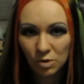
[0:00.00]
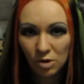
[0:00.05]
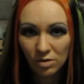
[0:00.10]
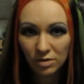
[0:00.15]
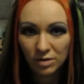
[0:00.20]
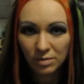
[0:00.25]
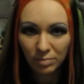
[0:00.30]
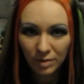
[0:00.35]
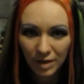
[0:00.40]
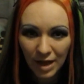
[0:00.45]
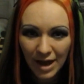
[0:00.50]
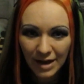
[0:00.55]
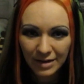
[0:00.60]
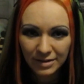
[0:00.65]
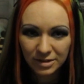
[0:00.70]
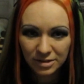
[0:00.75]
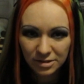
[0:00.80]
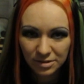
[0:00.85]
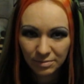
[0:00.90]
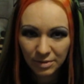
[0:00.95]
all in black
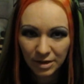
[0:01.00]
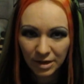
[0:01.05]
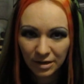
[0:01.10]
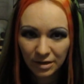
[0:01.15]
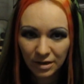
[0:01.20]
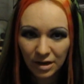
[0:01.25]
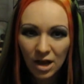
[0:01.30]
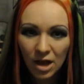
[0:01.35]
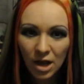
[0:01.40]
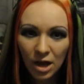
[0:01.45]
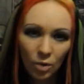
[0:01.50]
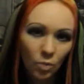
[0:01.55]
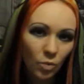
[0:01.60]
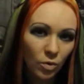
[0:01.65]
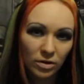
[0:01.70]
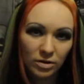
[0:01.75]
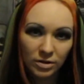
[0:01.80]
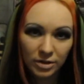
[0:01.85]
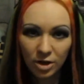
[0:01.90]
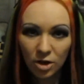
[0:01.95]
doesn't mean
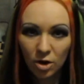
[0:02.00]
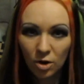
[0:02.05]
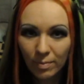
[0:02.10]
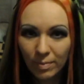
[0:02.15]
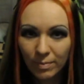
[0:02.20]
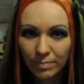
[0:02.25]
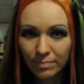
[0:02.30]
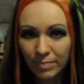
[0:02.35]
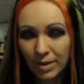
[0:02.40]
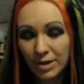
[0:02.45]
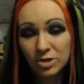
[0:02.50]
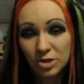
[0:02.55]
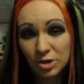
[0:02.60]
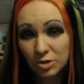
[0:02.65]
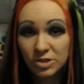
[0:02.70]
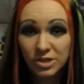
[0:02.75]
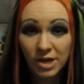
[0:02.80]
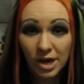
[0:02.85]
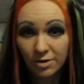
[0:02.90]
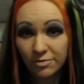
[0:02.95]
we're, you know, about to go
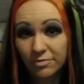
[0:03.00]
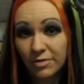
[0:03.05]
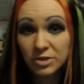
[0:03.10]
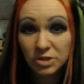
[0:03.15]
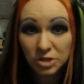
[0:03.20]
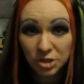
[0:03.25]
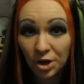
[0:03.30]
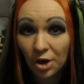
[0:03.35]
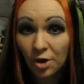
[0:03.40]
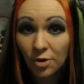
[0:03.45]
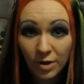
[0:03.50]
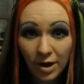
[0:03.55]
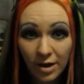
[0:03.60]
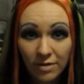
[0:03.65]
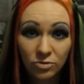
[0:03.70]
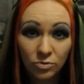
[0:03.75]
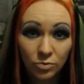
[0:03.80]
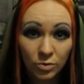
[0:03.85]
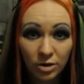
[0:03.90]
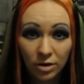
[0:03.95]
sacrifice a goat
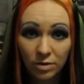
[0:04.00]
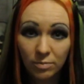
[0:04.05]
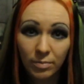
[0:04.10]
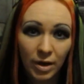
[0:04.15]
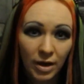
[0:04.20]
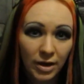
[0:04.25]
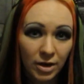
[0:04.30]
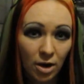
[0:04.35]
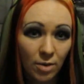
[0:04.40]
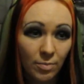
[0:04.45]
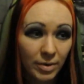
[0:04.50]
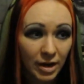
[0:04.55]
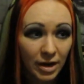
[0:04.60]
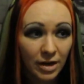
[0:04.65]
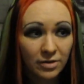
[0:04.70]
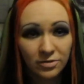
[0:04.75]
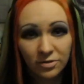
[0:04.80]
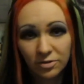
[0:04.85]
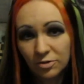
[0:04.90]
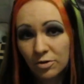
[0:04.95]
after we're done buying our
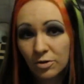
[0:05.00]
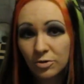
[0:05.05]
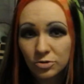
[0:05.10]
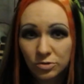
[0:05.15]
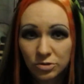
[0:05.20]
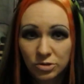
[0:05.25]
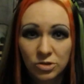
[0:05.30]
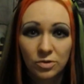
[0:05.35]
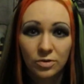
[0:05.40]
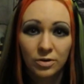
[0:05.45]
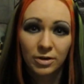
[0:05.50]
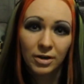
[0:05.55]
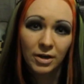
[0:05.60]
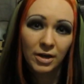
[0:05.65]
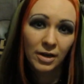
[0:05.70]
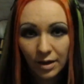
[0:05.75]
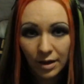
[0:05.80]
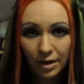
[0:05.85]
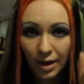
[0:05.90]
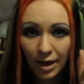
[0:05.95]
bananas at the grocery store.
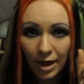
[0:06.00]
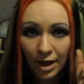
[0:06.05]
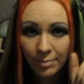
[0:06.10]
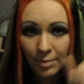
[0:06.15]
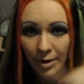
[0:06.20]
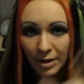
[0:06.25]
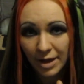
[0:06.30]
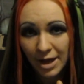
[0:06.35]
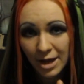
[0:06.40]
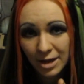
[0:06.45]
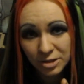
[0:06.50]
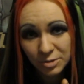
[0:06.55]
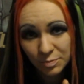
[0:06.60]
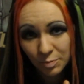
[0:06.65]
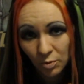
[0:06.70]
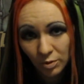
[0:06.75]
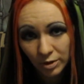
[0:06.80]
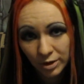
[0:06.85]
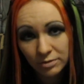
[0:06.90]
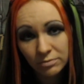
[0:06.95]
And my last
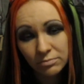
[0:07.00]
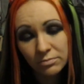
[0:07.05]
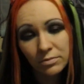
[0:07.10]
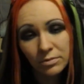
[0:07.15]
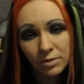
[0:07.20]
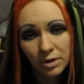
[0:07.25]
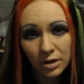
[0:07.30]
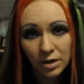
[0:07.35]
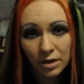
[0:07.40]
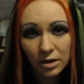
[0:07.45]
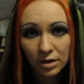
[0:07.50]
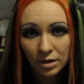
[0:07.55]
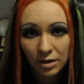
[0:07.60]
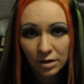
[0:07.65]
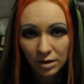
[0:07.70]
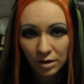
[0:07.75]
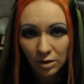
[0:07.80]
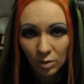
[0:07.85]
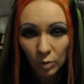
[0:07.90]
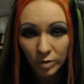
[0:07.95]
point,
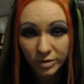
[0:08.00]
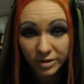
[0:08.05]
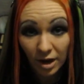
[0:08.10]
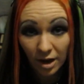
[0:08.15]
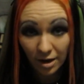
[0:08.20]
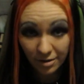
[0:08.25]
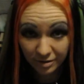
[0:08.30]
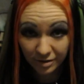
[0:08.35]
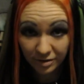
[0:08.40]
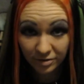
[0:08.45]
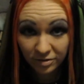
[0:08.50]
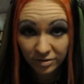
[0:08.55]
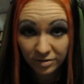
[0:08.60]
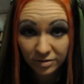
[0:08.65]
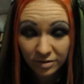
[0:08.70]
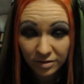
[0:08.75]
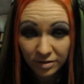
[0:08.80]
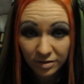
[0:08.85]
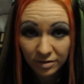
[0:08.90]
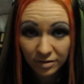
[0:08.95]
what goth
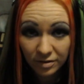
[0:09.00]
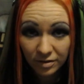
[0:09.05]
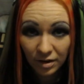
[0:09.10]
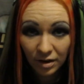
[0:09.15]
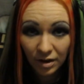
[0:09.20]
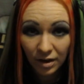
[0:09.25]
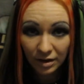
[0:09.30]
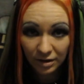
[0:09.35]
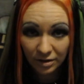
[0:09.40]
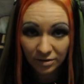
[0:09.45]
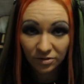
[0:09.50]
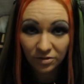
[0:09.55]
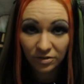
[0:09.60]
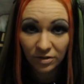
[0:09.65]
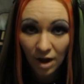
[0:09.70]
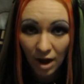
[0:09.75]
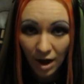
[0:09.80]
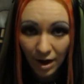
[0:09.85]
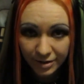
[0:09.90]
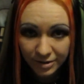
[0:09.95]
isn't, it is
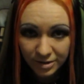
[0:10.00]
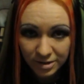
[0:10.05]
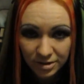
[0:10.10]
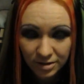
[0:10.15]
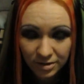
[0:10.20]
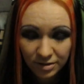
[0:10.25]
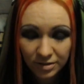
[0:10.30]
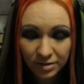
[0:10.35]
not